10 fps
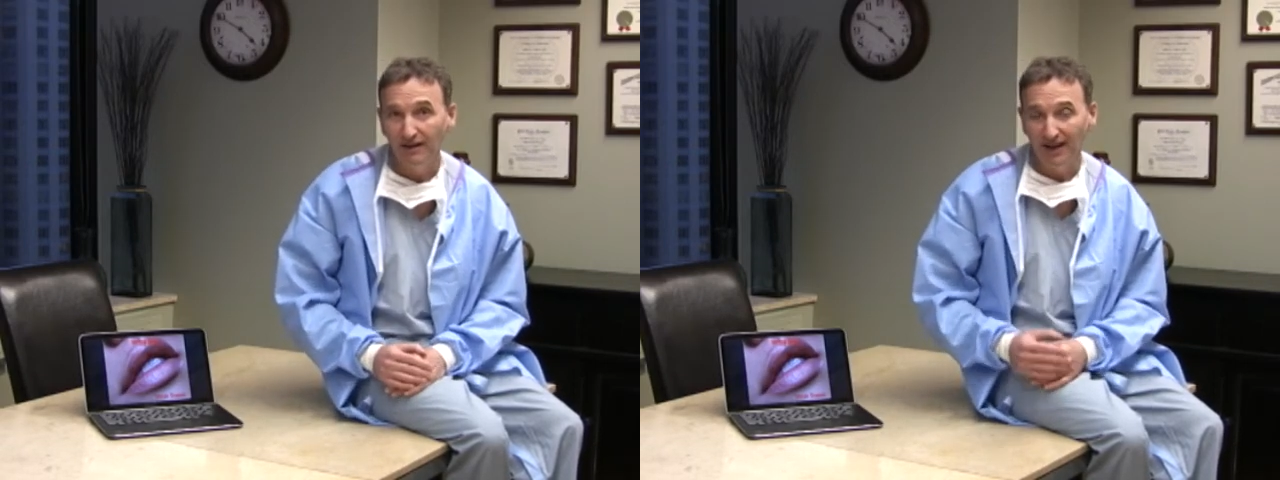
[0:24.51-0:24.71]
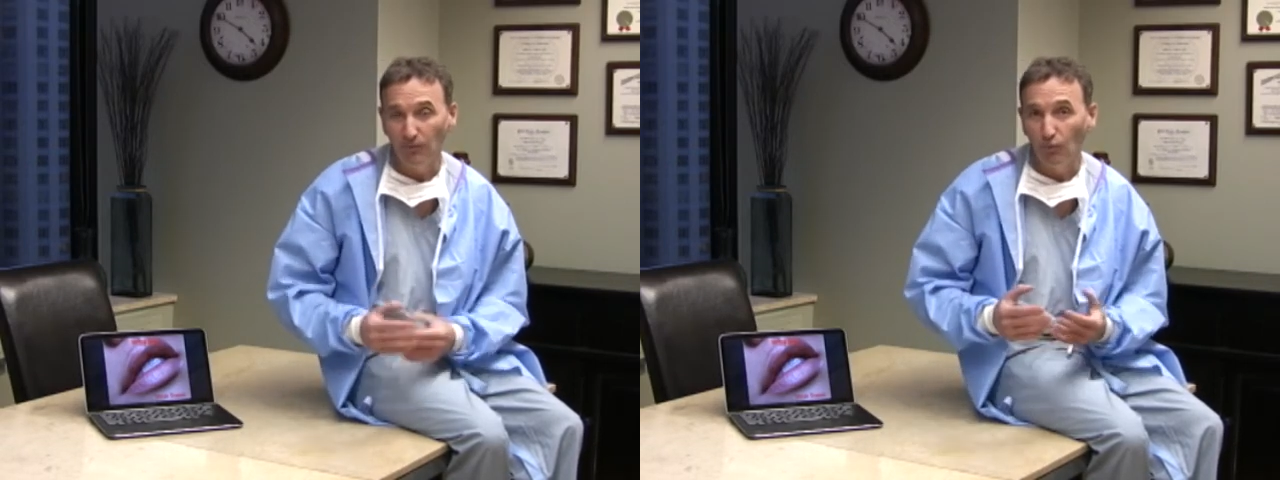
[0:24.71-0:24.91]

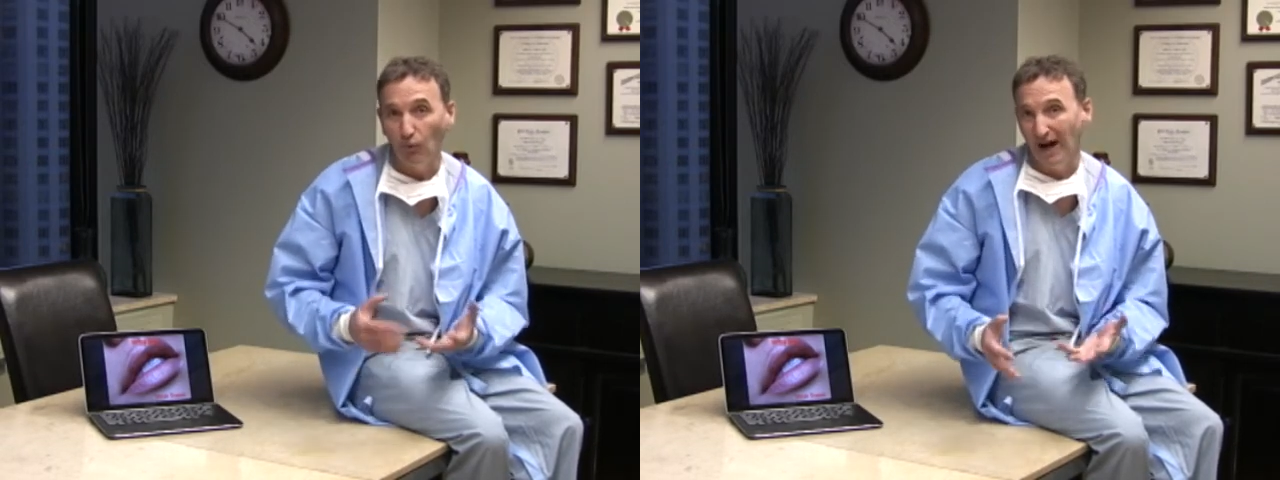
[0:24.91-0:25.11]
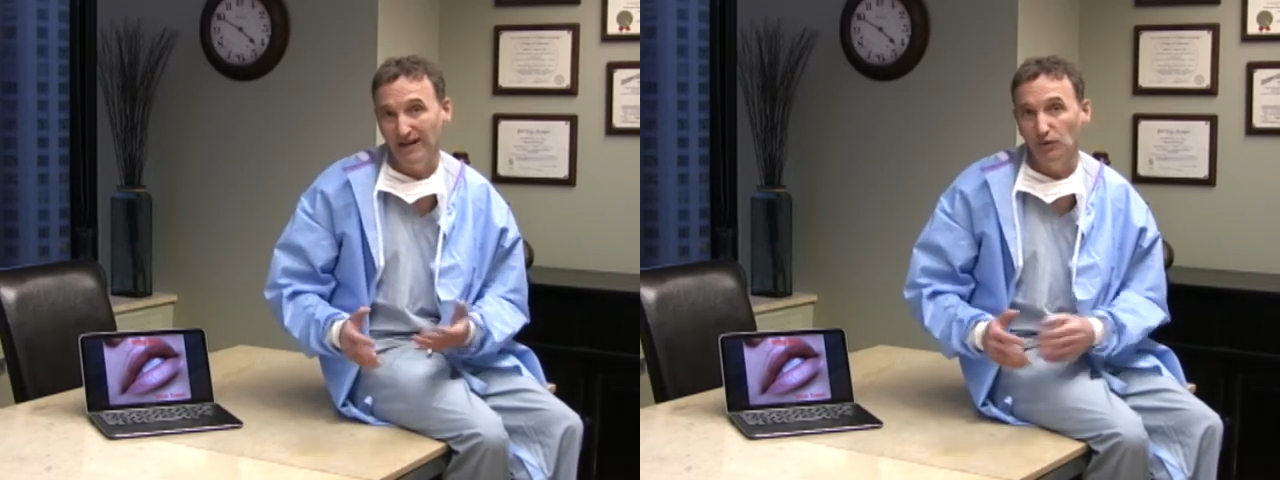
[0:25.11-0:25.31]
and
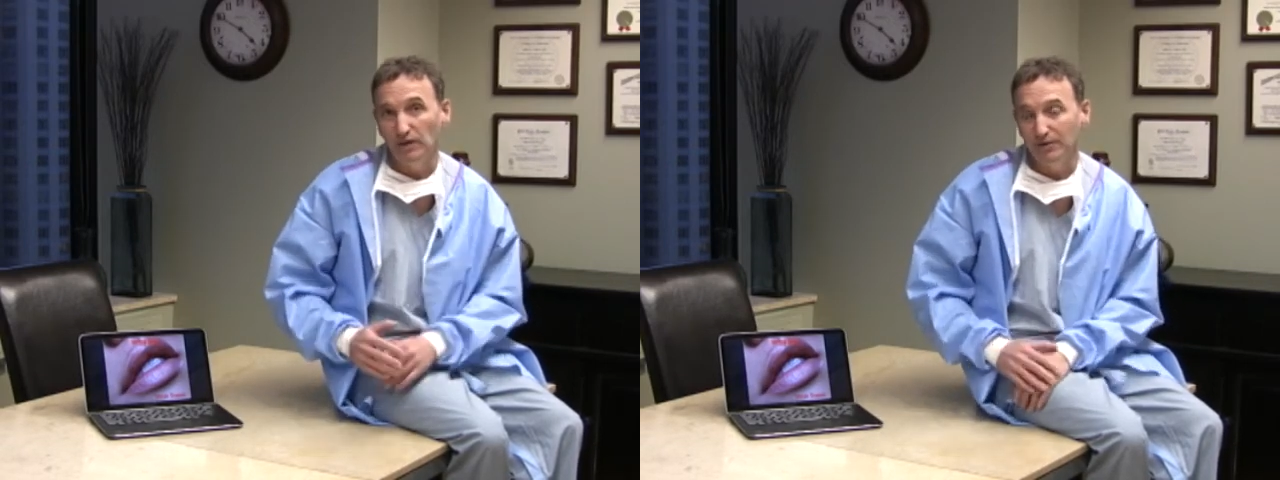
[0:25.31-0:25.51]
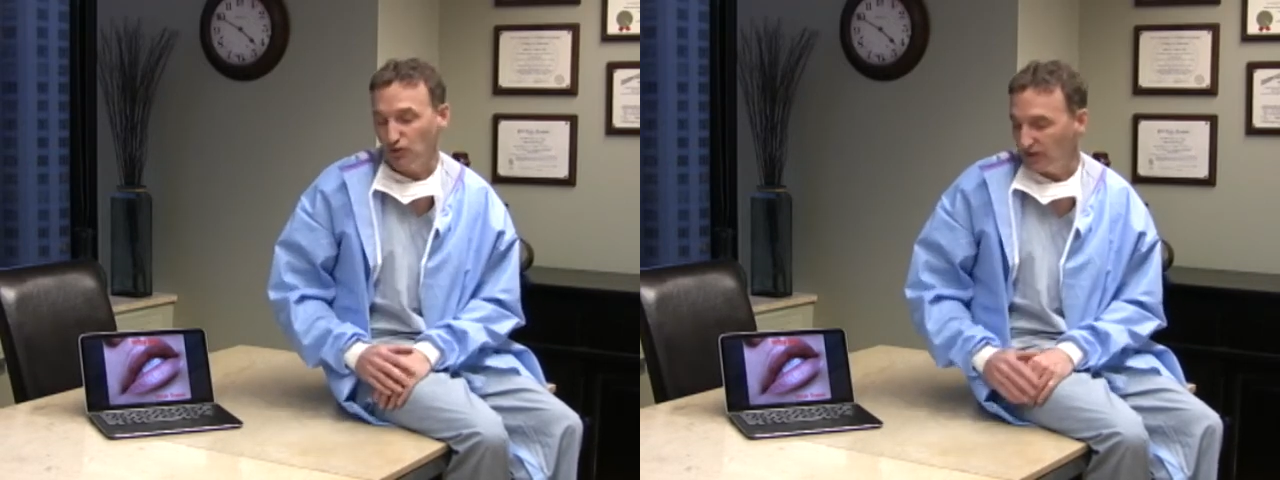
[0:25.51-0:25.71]
why do
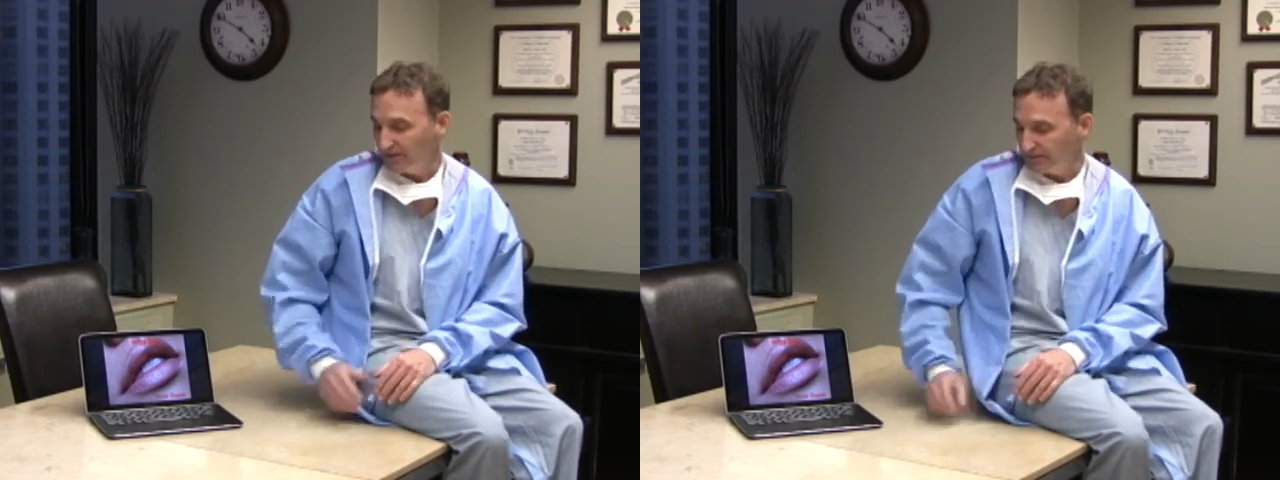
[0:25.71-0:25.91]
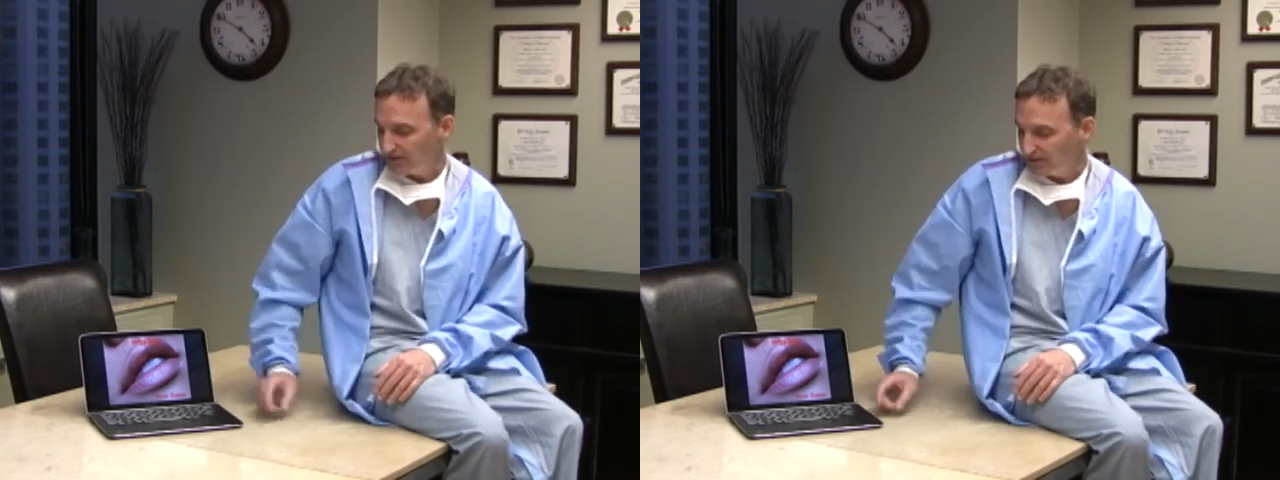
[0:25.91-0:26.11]
women treat
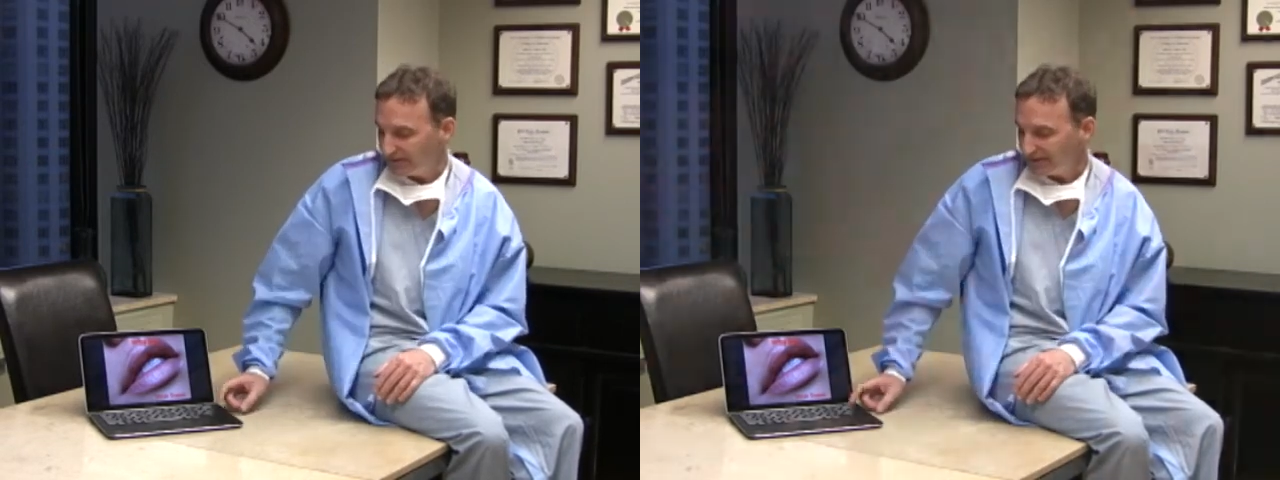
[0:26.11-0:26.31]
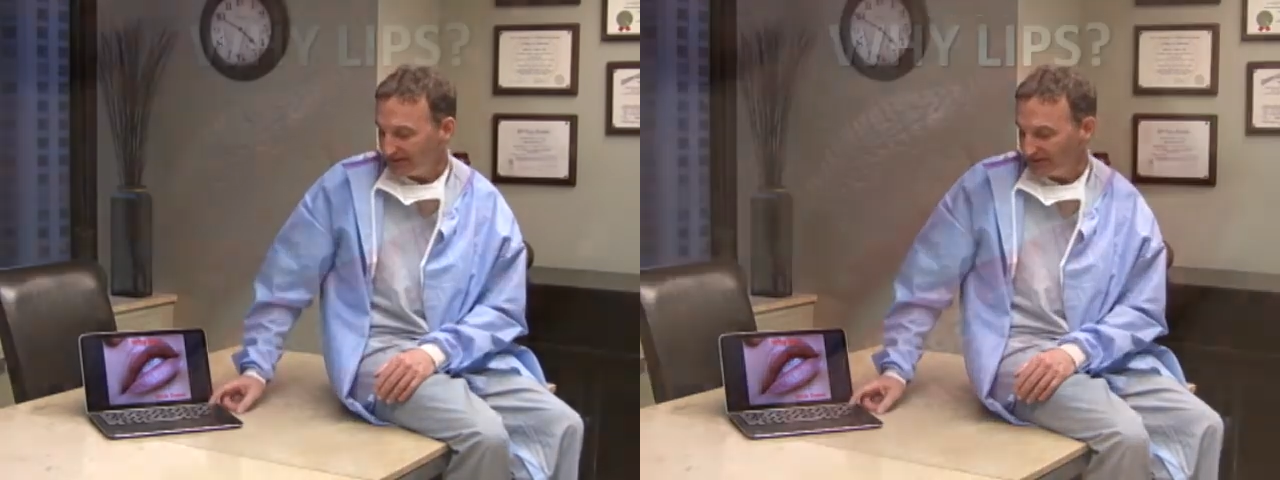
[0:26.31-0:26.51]
lips. So let
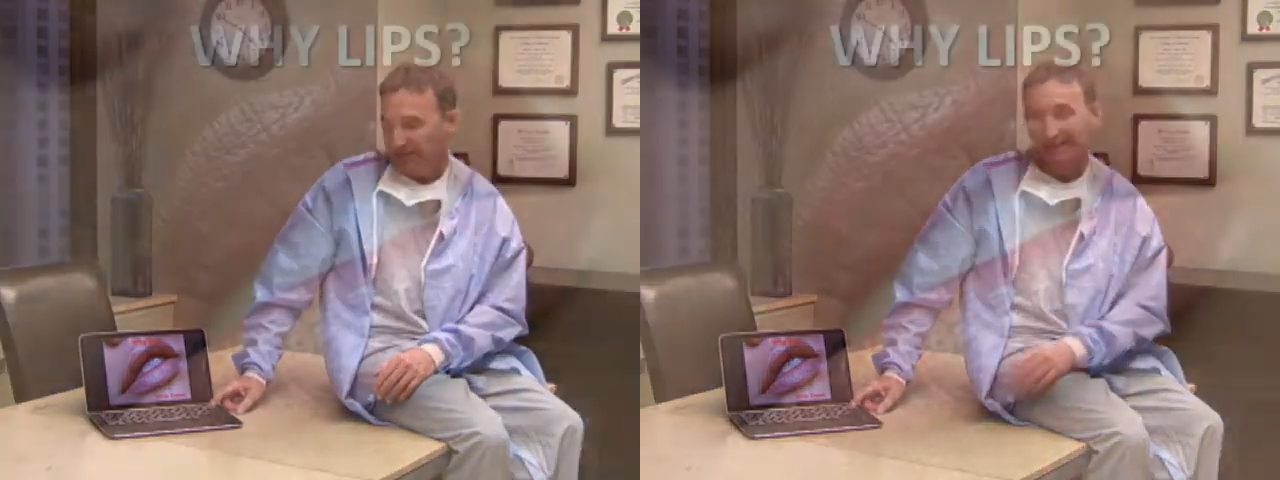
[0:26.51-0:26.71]
me tell you a little bit